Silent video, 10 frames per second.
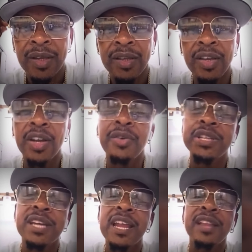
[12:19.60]
You're not
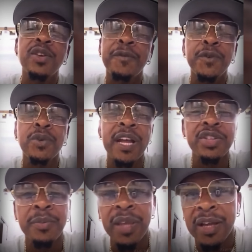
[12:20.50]
rich and enough youth at
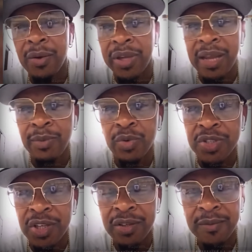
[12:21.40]
Jamaica in the
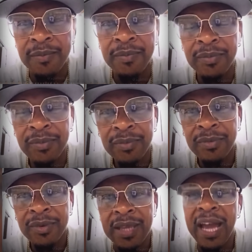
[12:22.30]
music.
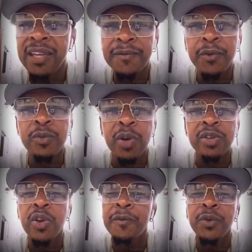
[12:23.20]
You eat food, but
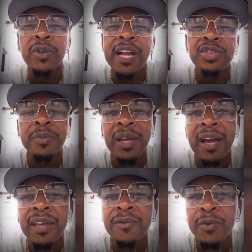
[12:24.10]
enough youth at
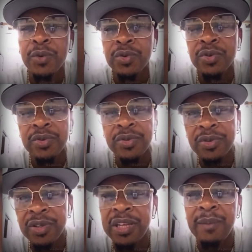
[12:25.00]
Jamaica eat food too.
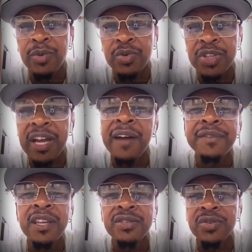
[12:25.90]
In the music, have
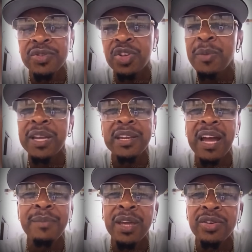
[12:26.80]
things too. So nobody
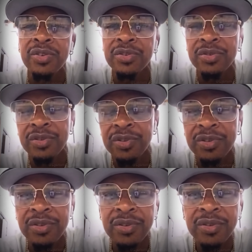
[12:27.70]
not begging on.
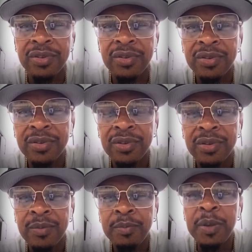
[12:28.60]

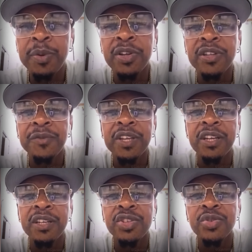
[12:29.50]
People don't need to tell
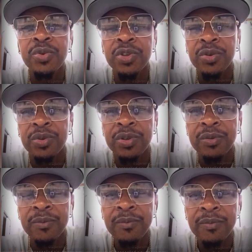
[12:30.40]
you the truth, youth.
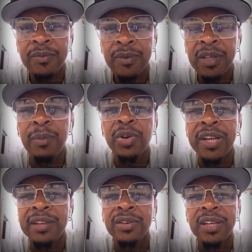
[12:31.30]
Your money
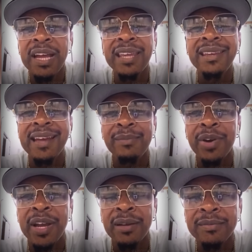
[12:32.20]
are turning in the head at,
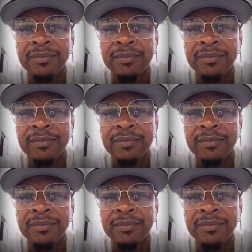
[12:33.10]
brother.